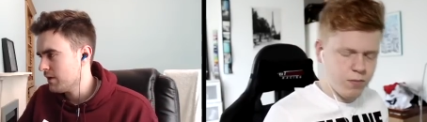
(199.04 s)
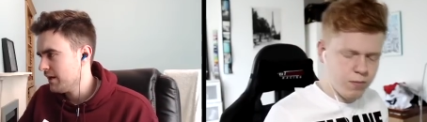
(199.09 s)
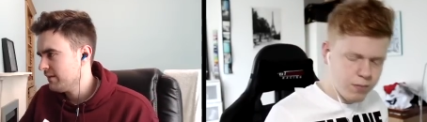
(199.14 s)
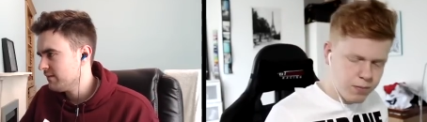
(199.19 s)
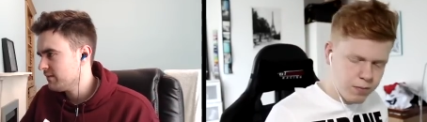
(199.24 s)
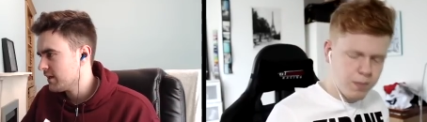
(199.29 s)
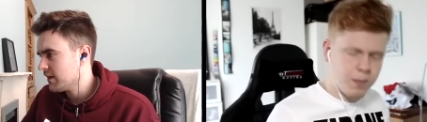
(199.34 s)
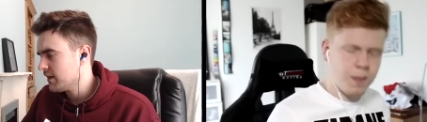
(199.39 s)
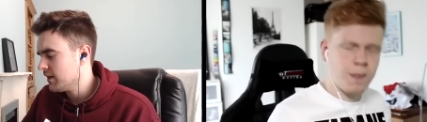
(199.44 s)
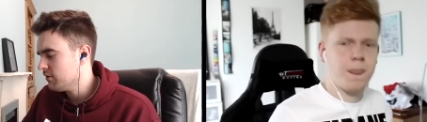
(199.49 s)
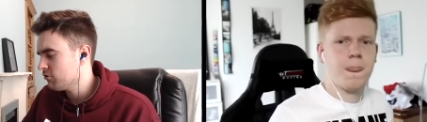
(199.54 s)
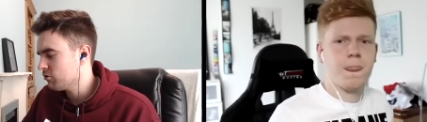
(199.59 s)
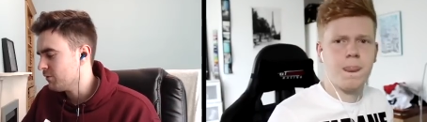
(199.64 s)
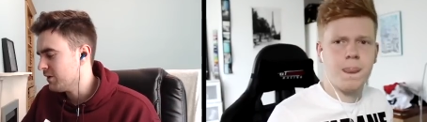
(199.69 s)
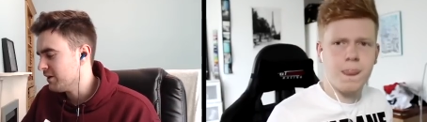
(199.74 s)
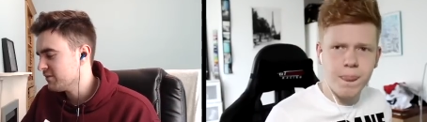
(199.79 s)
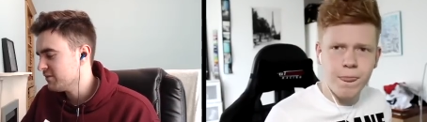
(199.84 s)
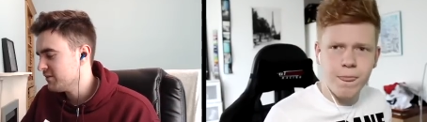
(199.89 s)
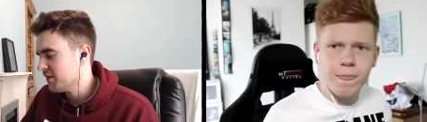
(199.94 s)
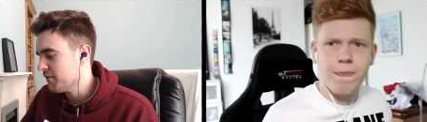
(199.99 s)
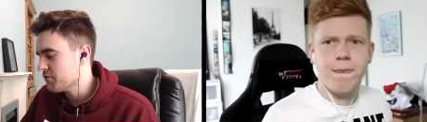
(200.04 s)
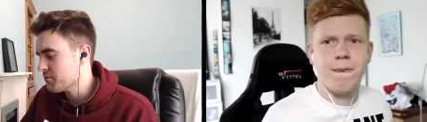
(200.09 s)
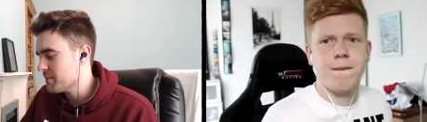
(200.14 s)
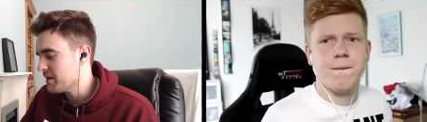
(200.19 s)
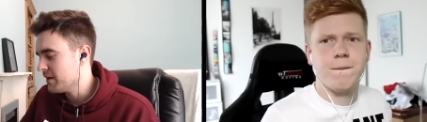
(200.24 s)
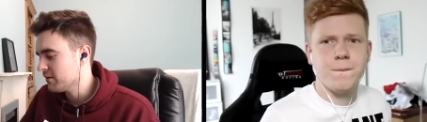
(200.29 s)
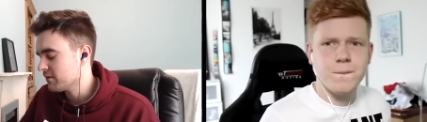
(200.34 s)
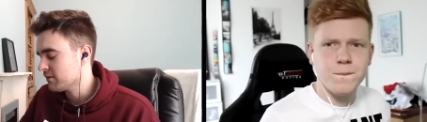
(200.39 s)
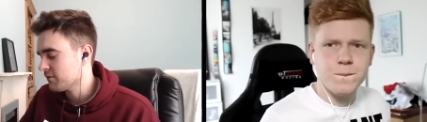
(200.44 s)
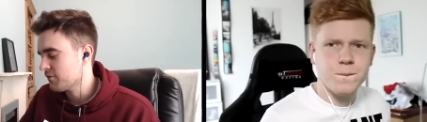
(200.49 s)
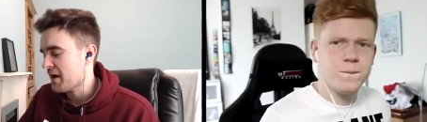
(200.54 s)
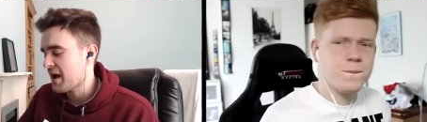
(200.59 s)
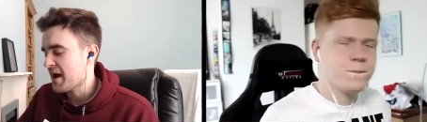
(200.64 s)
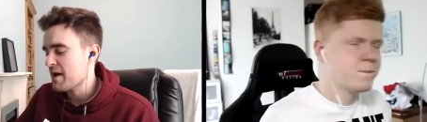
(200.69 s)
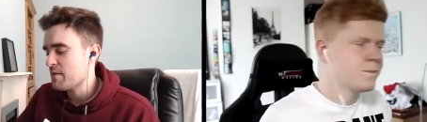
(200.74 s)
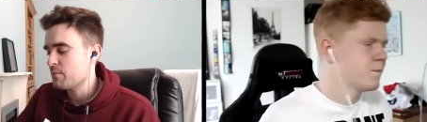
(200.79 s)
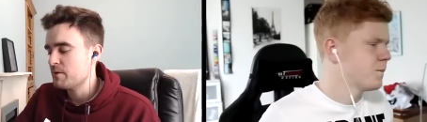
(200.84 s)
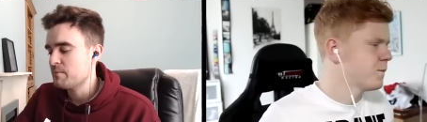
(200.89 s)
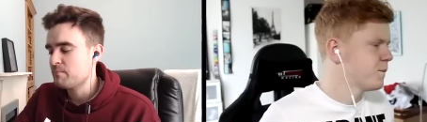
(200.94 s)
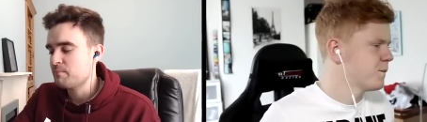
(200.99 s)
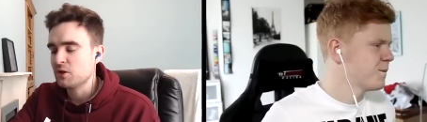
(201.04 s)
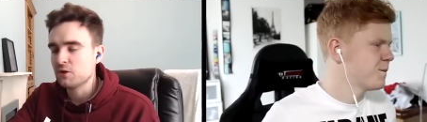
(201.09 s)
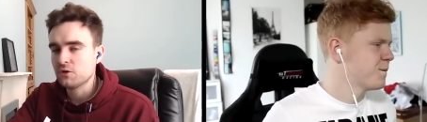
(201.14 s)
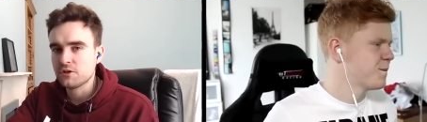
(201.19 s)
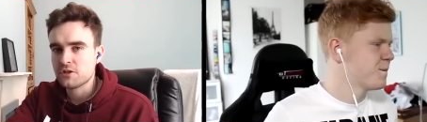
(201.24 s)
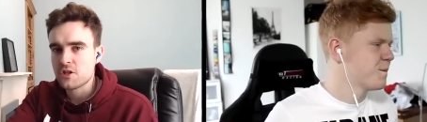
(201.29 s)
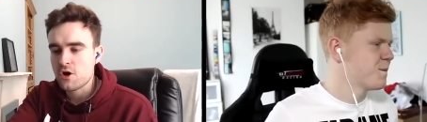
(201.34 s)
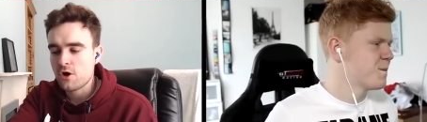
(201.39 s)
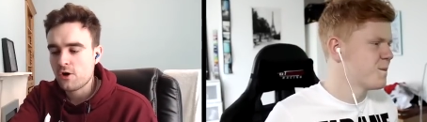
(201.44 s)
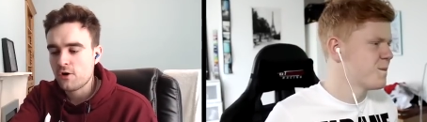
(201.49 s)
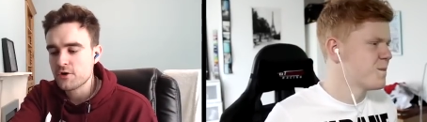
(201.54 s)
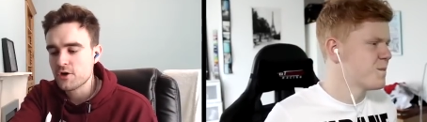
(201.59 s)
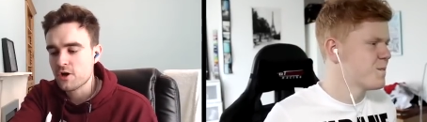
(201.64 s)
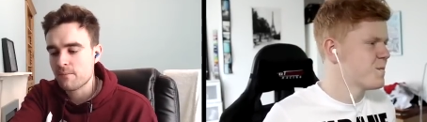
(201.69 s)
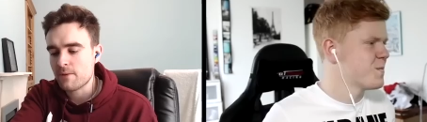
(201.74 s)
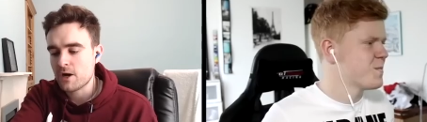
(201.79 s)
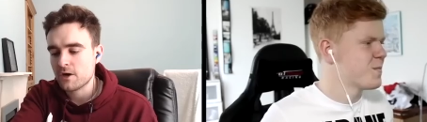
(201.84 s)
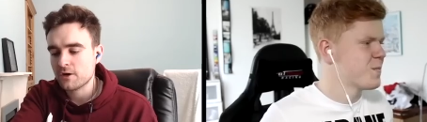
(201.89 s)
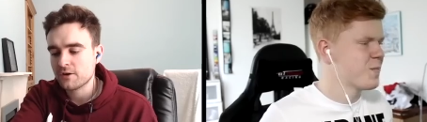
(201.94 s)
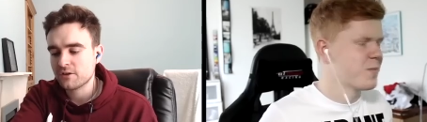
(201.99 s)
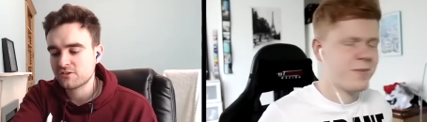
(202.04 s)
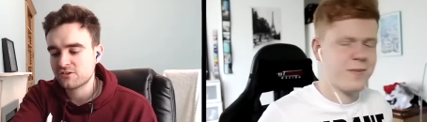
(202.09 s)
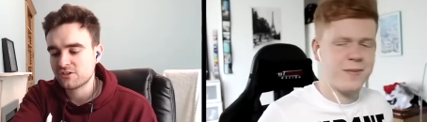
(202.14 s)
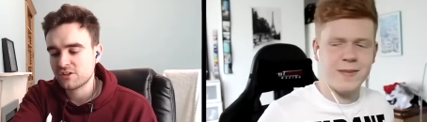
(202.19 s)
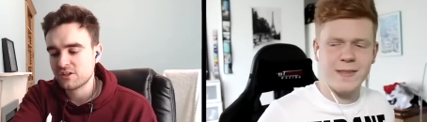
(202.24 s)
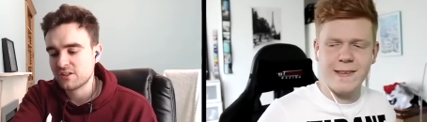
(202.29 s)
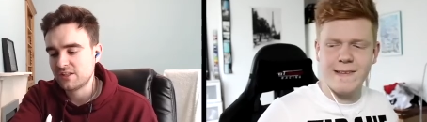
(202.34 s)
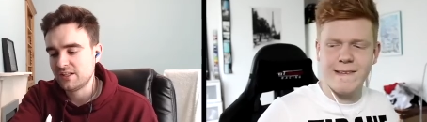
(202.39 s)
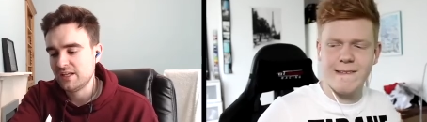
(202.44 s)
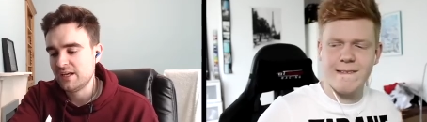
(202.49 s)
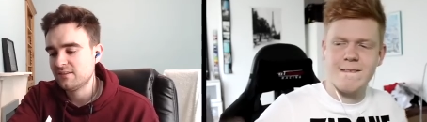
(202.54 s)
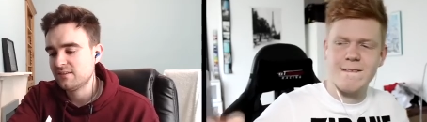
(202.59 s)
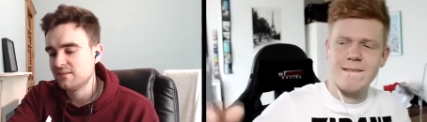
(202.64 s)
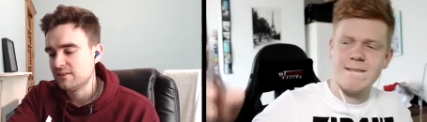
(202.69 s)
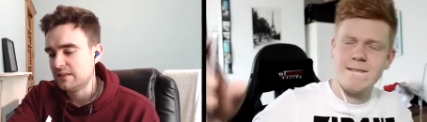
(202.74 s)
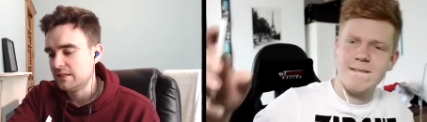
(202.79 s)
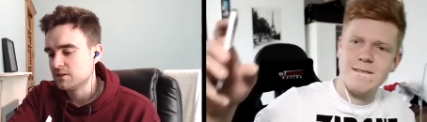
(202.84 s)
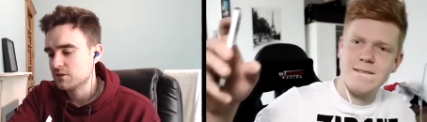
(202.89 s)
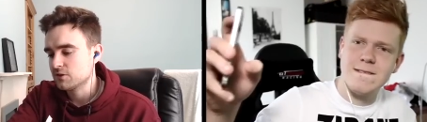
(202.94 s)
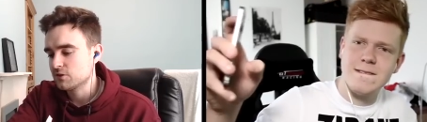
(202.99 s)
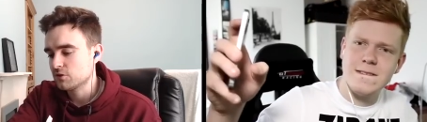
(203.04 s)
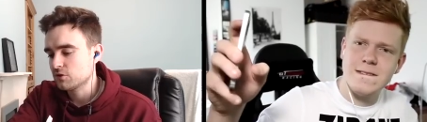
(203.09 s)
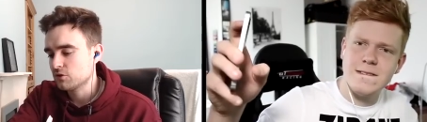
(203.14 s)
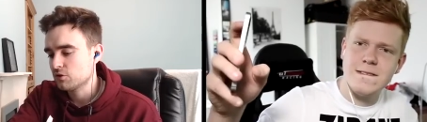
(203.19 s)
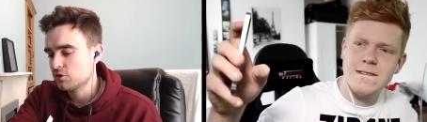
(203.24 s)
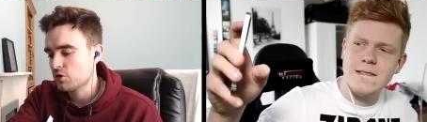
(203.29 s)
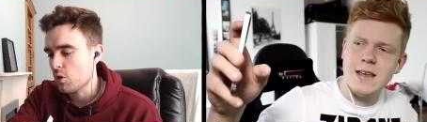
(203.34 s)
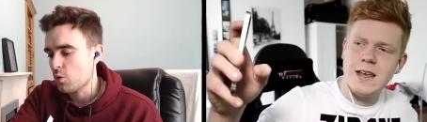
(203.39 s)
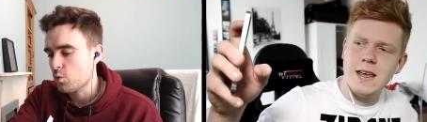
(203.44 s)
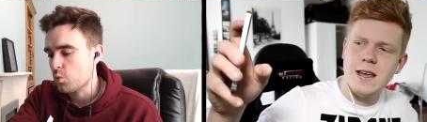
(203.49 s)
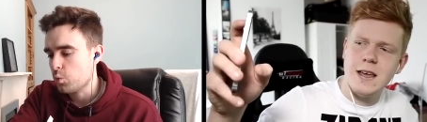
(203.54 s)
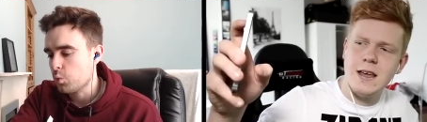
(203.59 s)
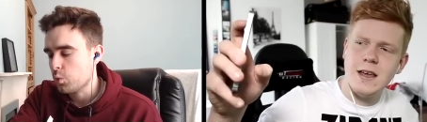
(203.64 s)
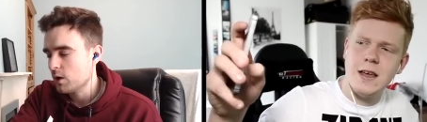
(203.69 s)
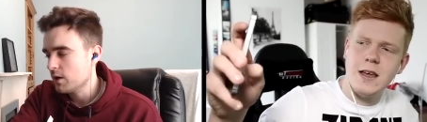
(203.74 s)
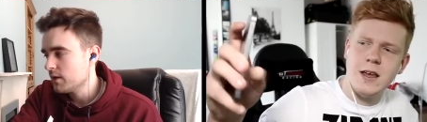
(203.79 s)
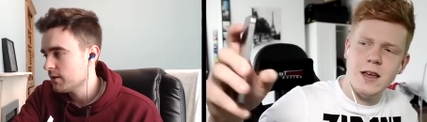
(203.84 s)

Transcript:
Speaker 1: let's get into our seven minutes of hybrid building. On your marks, get set, go.